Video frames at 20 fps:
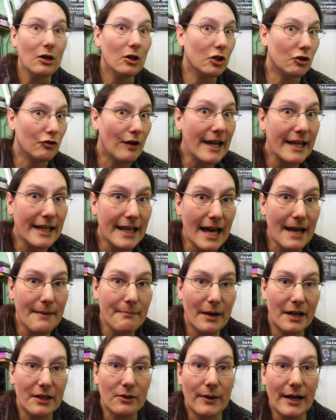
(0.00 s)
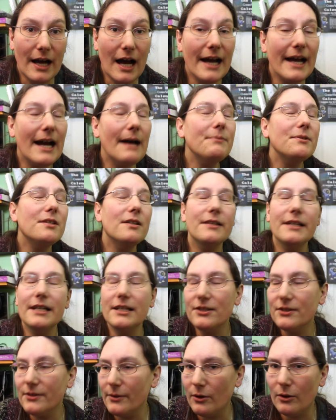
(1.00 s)
Great game, by the way. I absolutely
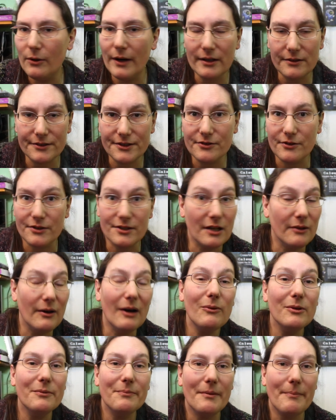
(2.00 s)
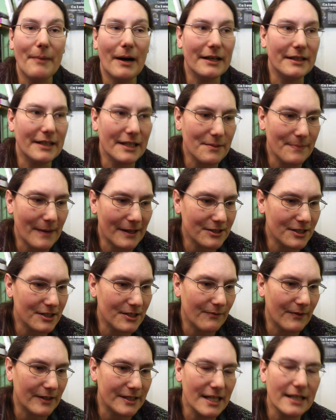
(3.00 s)
adore Elder Scrolls. I wouldn't be buying expansions
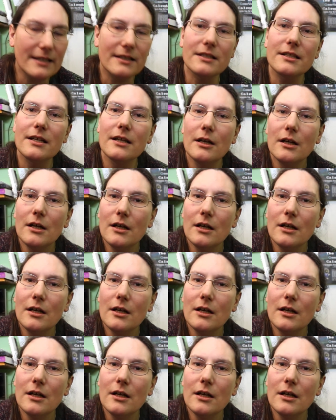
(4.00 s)
if I didn't.